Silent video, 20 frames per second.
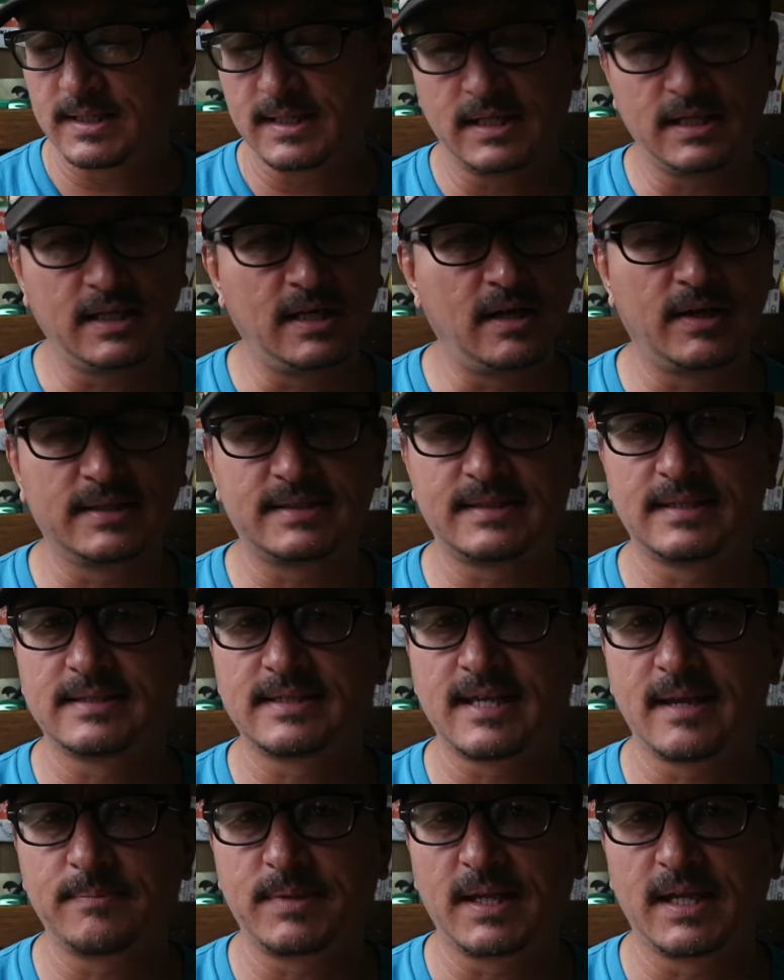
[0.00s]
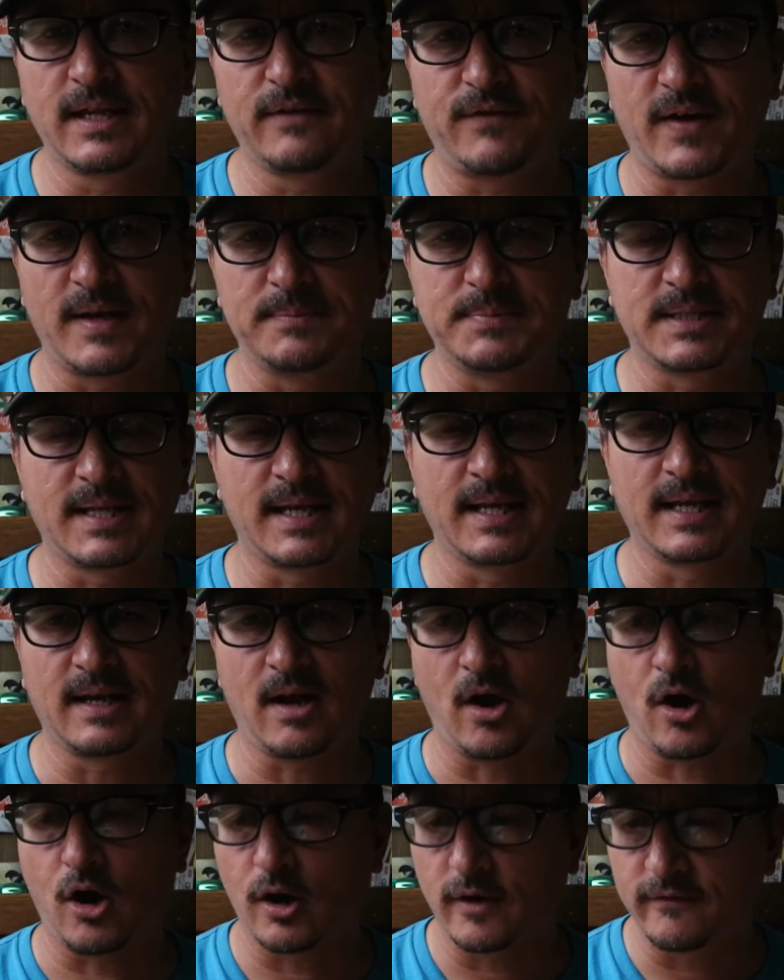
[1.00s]
you know, it's the same thing if I'm staying in
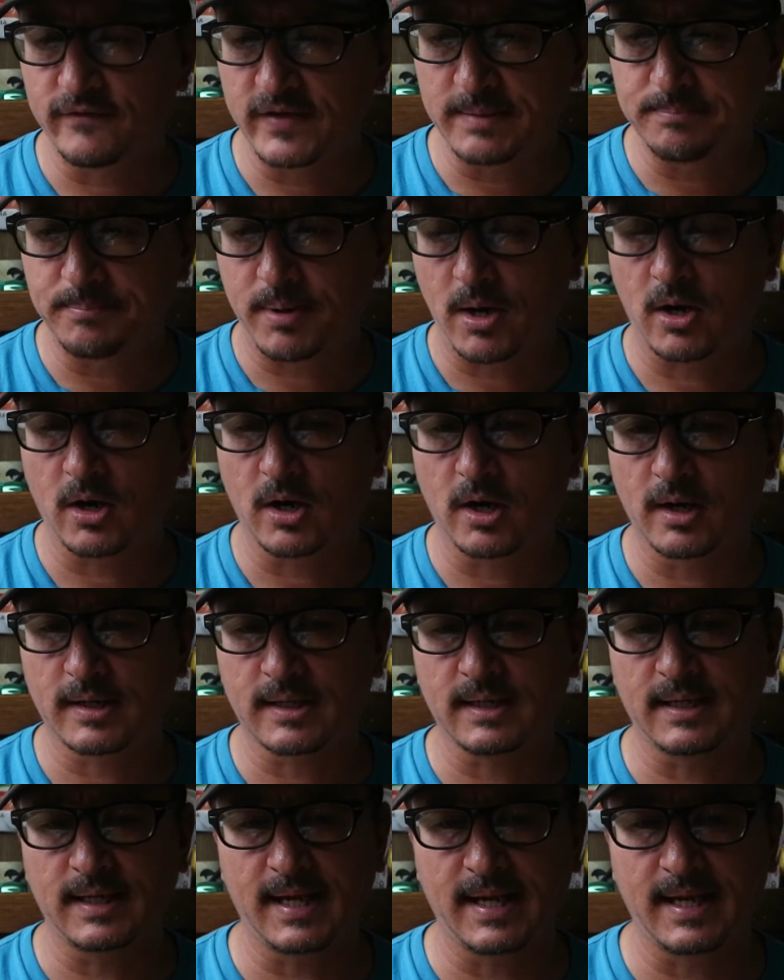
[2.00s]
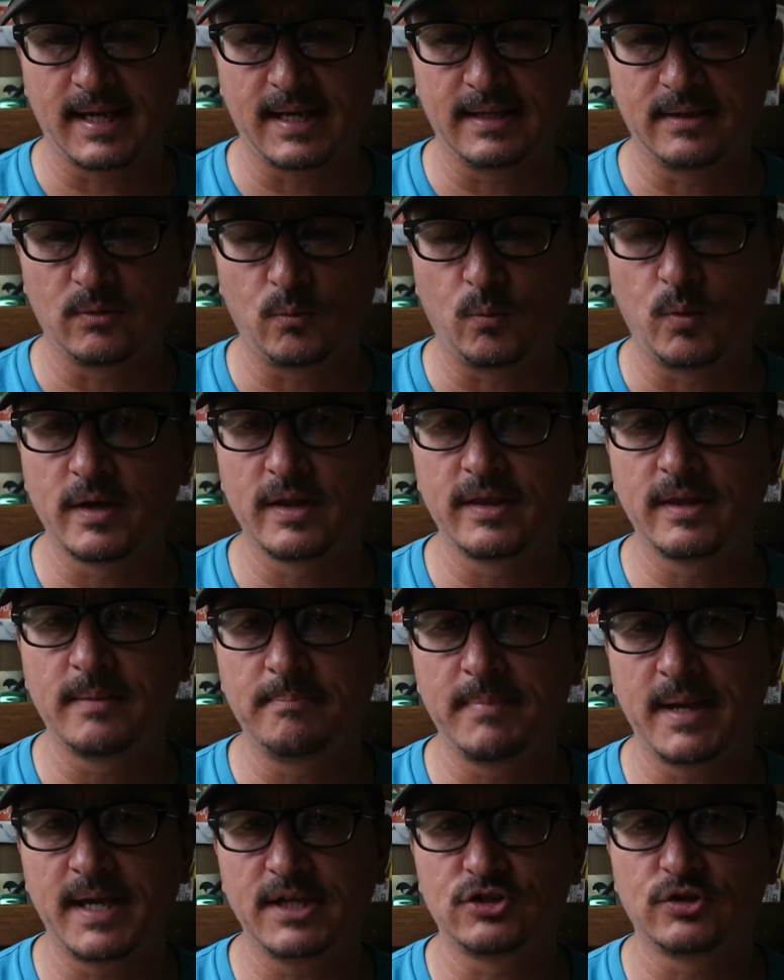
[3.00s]
an RV park and one of the
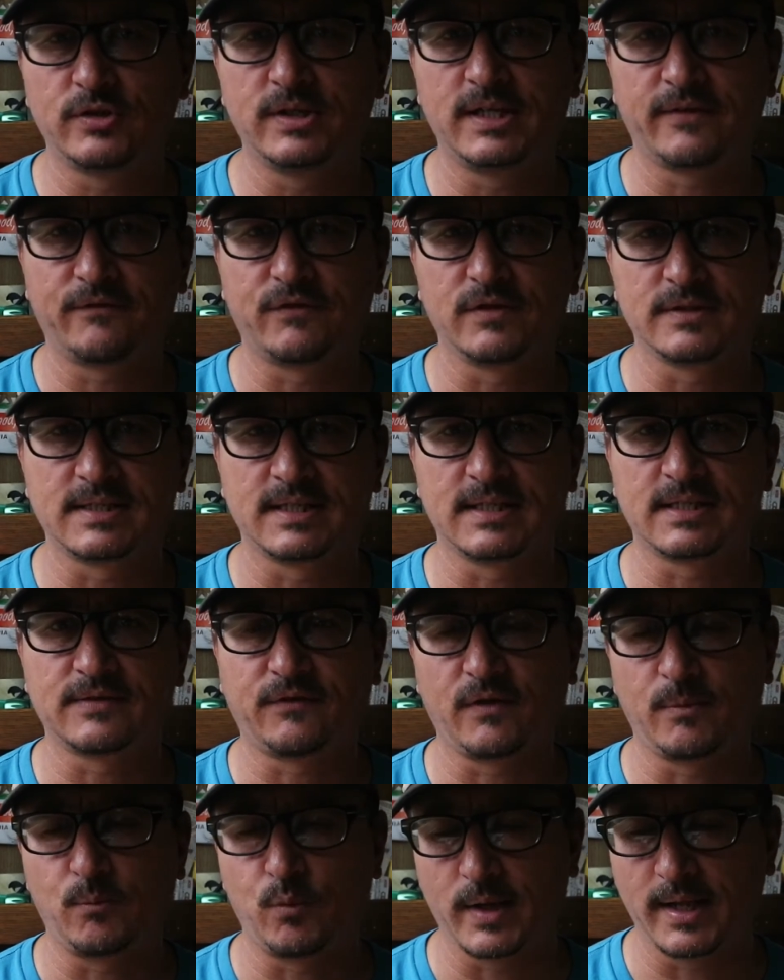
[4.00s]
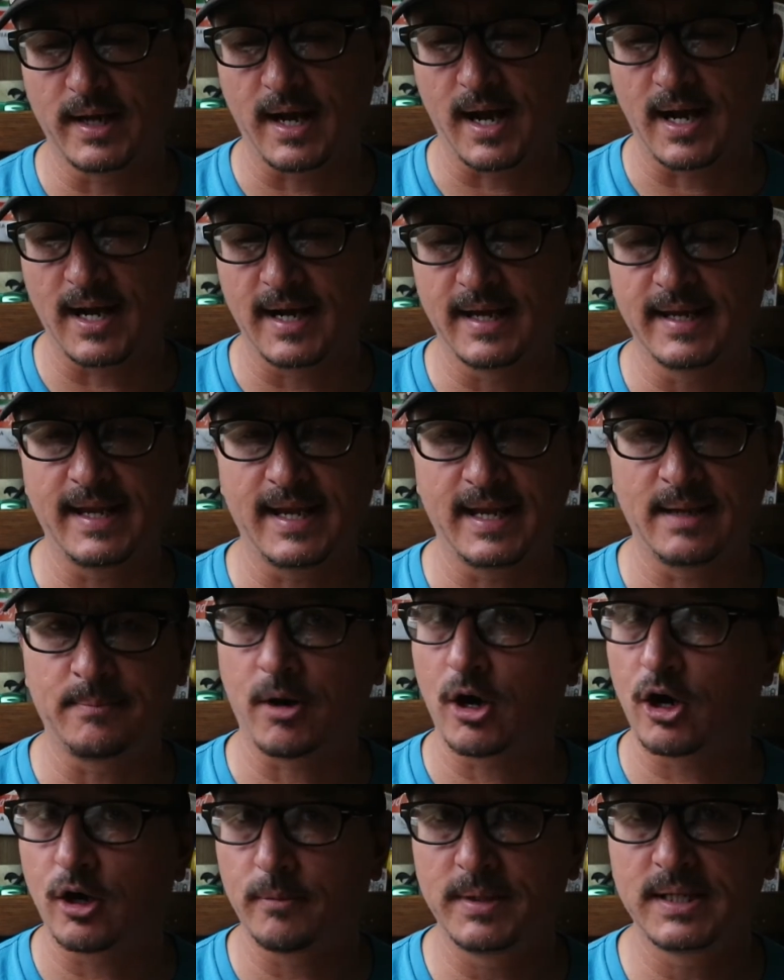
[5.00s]
major differences from when I am
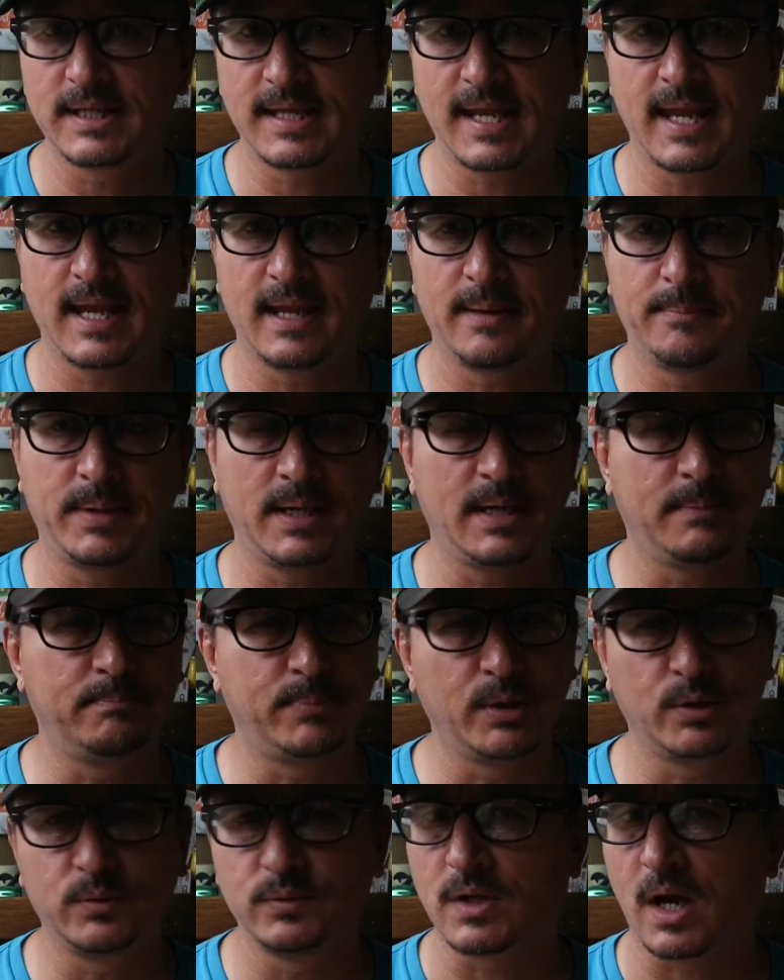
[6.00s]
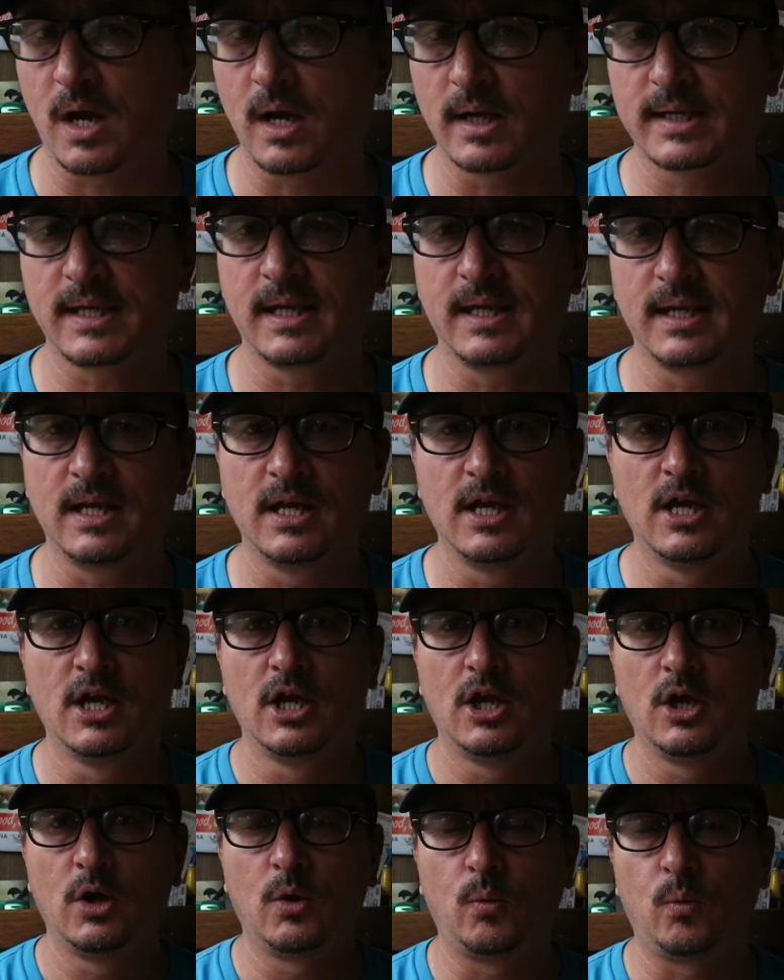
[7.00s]
urban camping, boondocking,
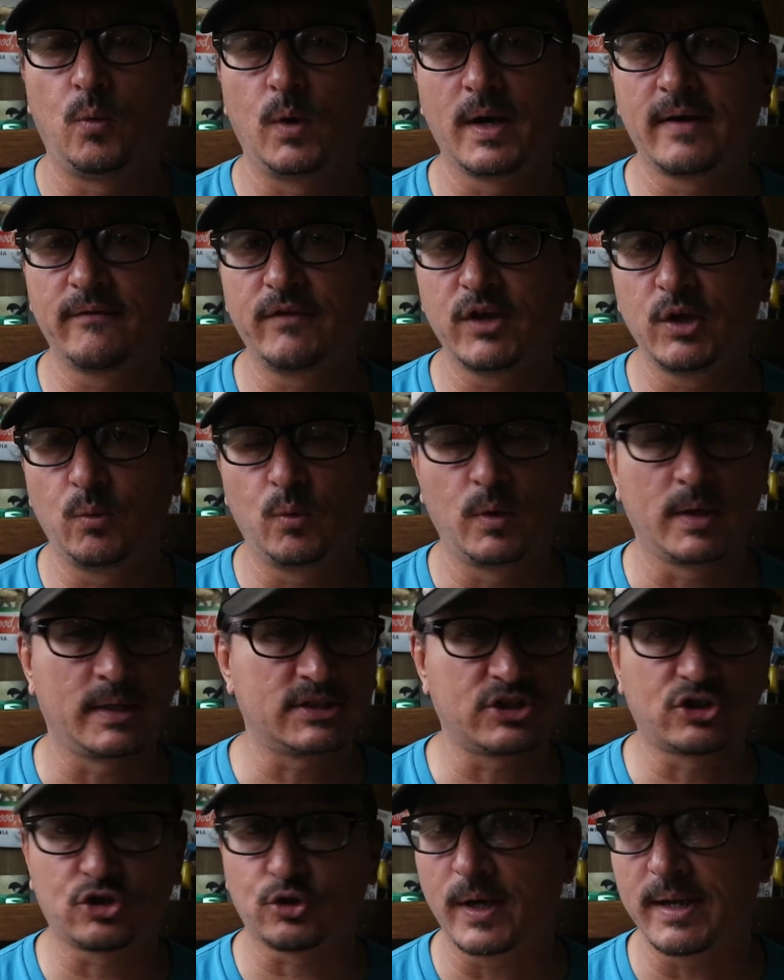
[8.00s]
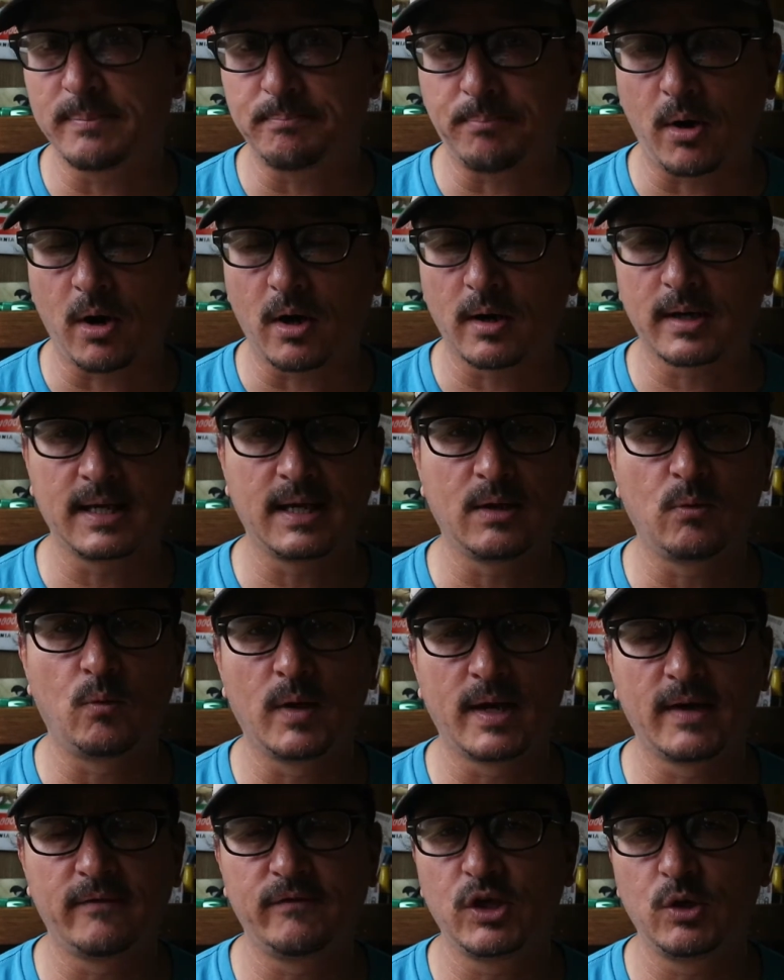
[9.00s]
whatever you want it, street parking,
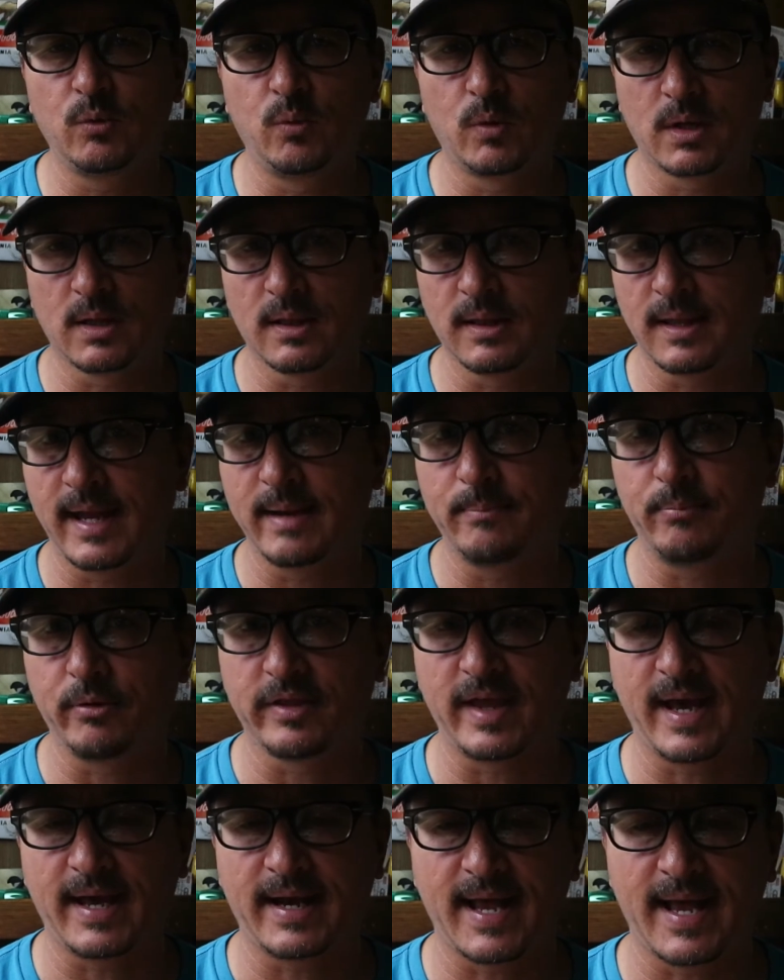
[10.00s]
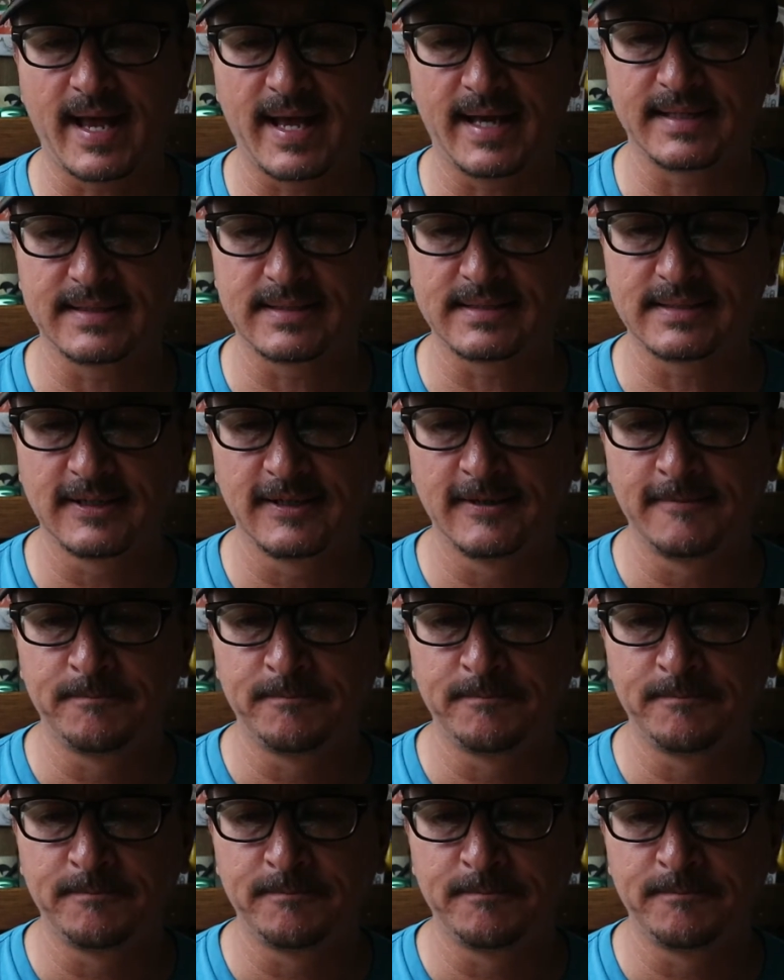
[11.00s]
whatever you want to label that as,